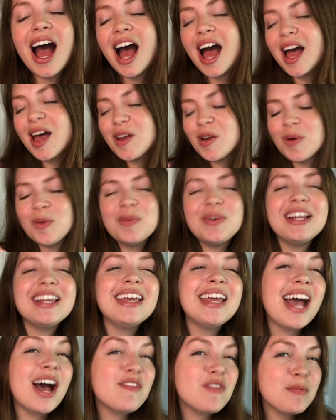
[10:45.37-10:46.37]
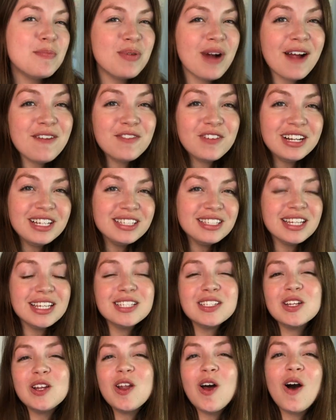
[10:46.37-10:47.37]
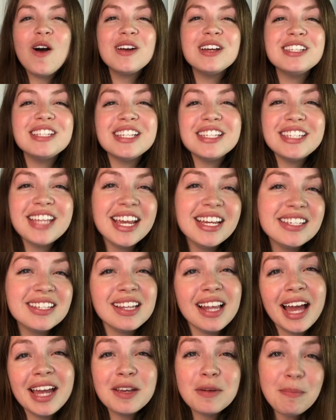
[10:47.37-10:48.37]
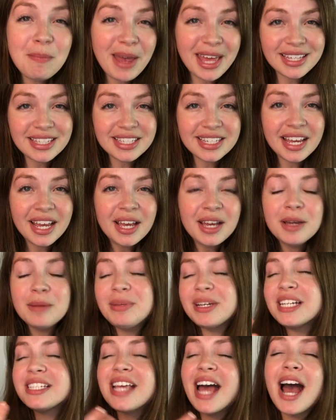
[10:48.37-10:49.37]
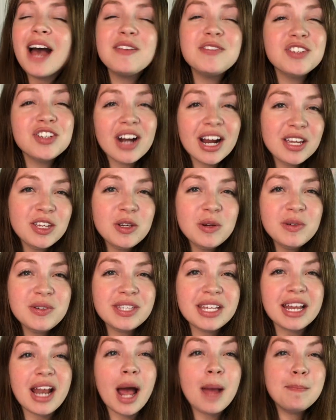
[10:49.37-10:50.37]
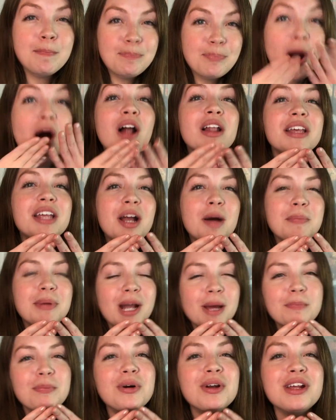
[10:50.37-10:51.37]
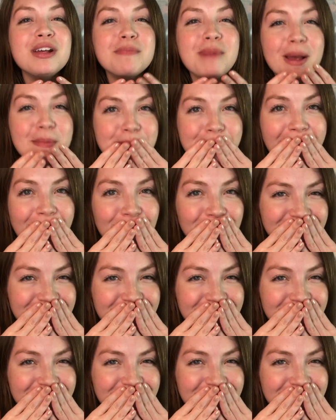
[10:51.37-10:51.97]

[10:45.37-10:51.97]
I don't really have a preference as long as it tastes like mint, because after I use it, I ball it up and I put it in my mouth